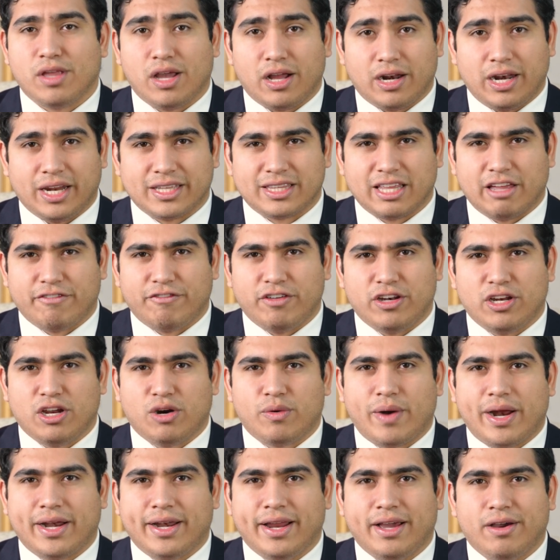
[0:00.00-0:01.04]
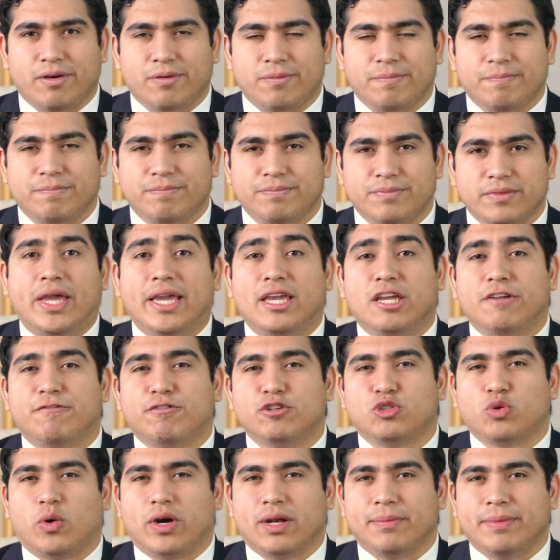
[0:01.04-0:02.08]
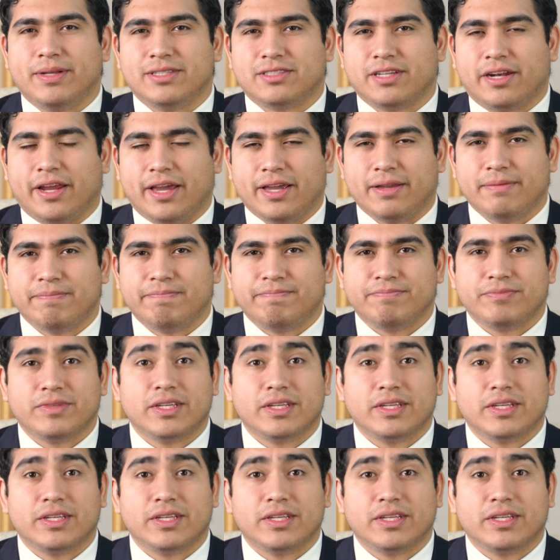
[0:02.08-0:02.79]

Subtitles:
Click that video right now. Thank you for joining me today.